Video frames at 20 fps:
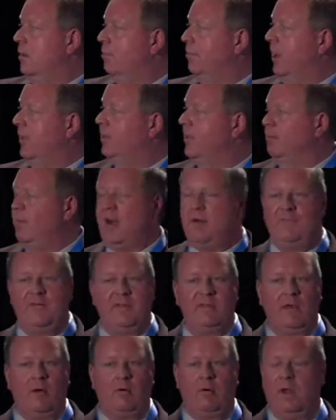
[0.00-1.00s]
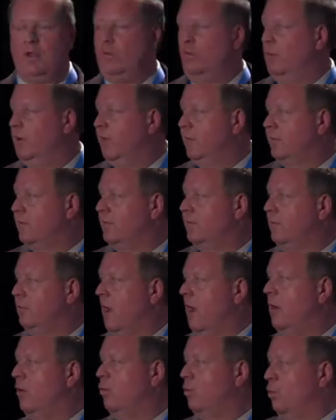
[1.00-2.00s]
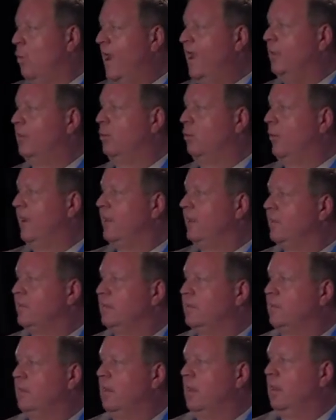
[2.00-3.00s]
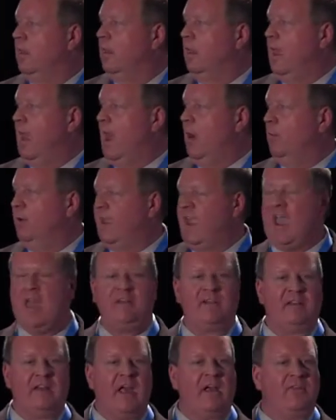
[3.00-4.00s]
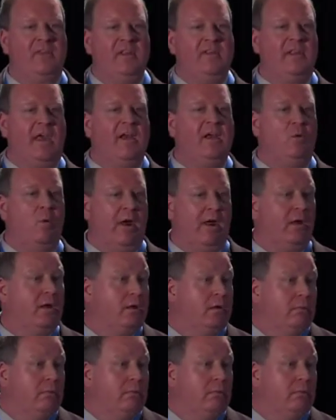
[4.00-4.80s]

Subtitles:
But the benefits outweigh the risks, and we can't detect these anyway.